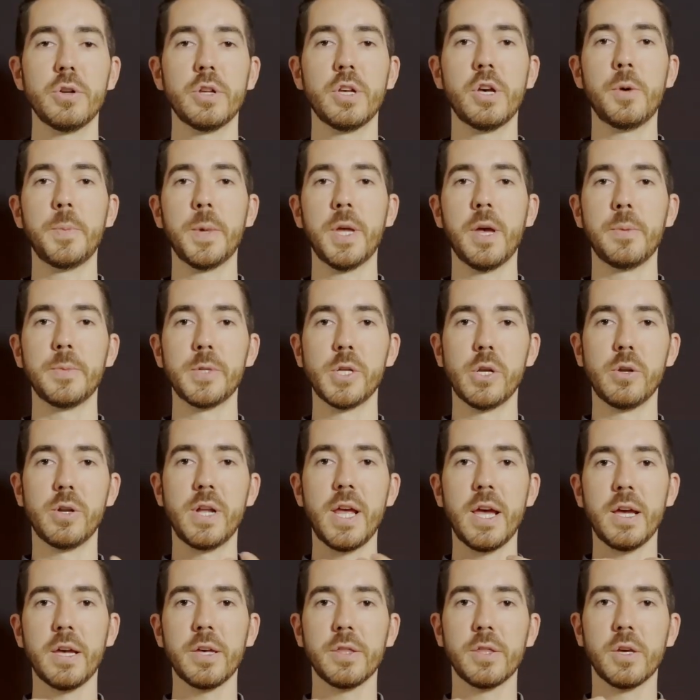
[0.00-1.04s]
coming up to your
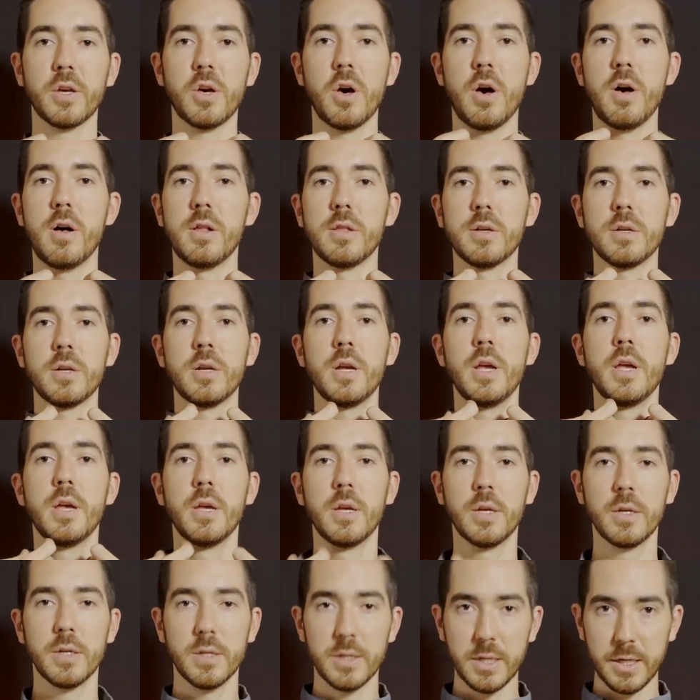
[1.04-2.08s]
neck, the collar
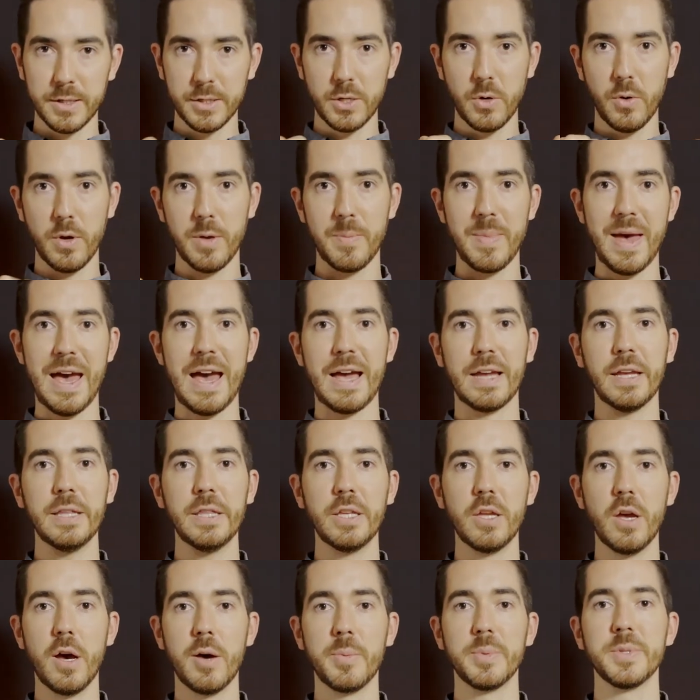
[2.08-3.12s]
is going back in
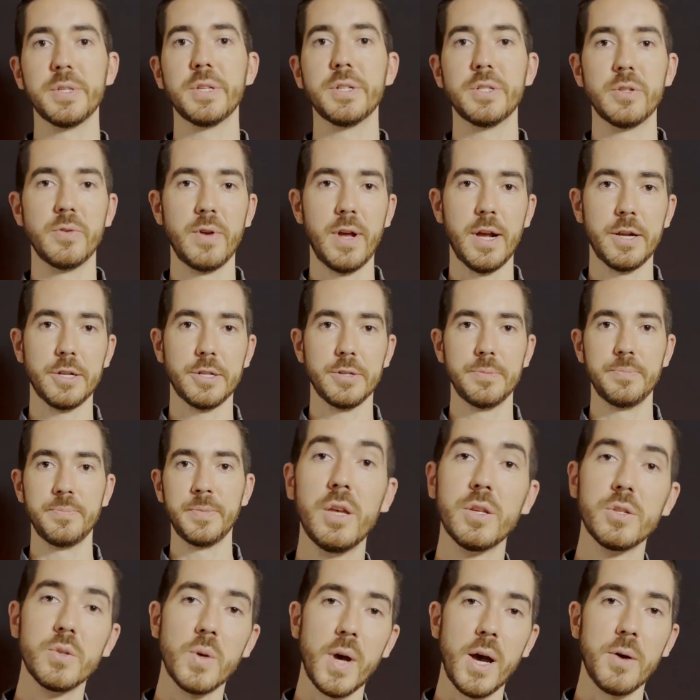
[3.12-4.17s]
the opposite direction.
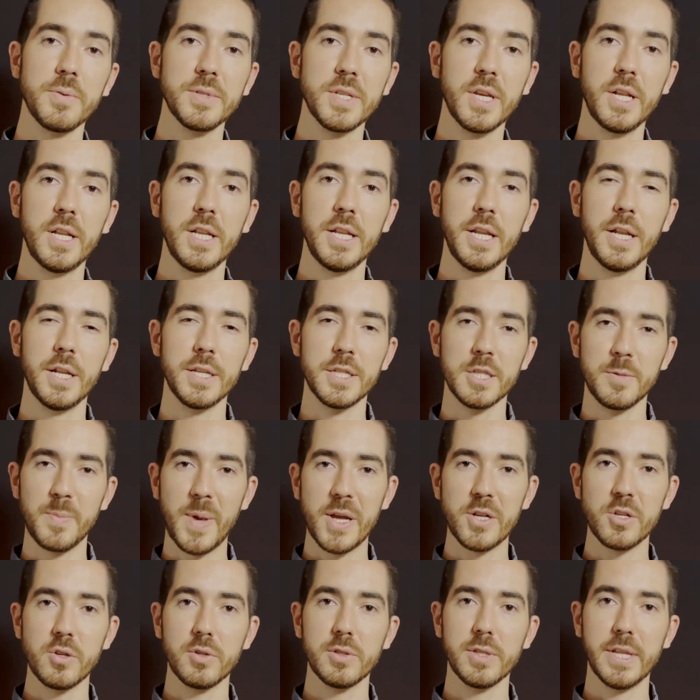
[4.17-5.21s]
So I was going to need a
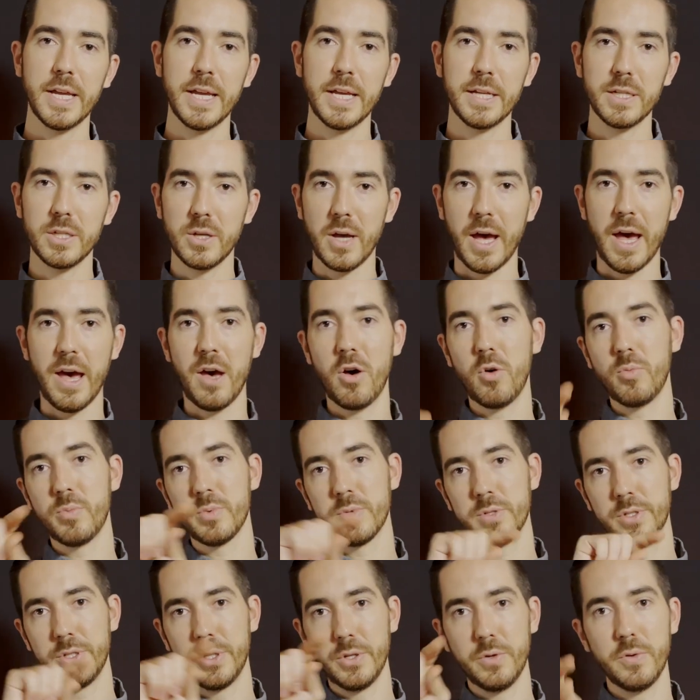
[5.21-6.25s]
special link to help
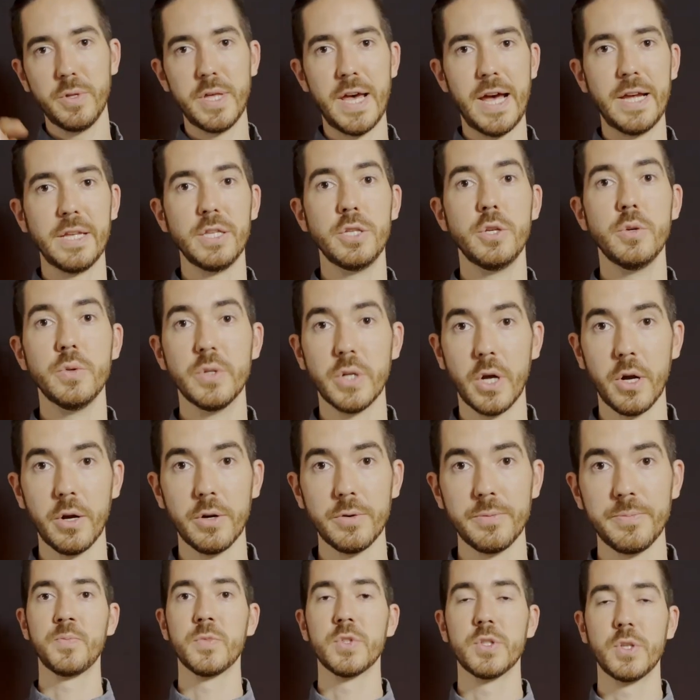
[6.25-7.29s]
do that U-turn.
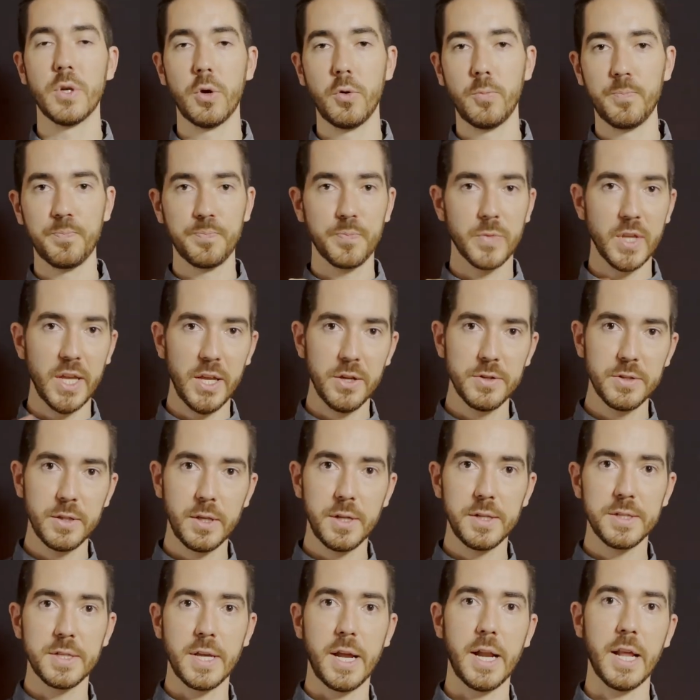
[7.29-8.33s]
So here's the
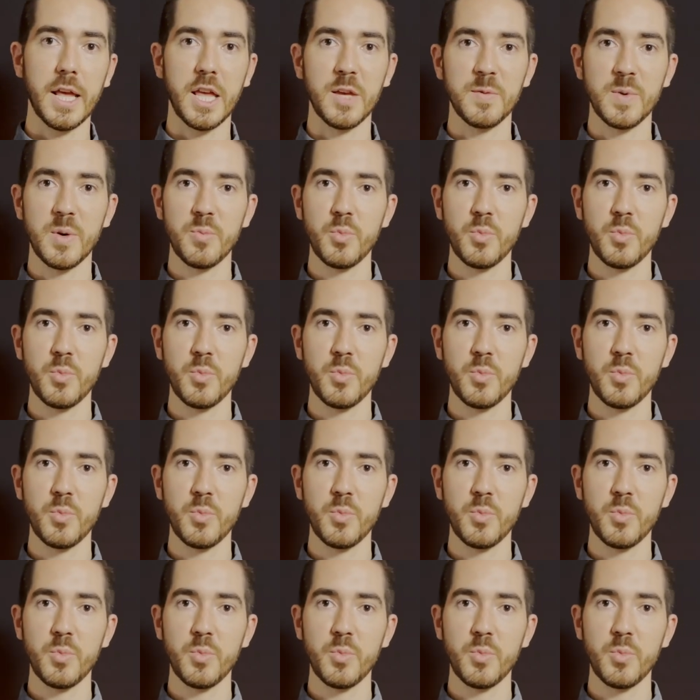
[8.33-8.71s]
design I came up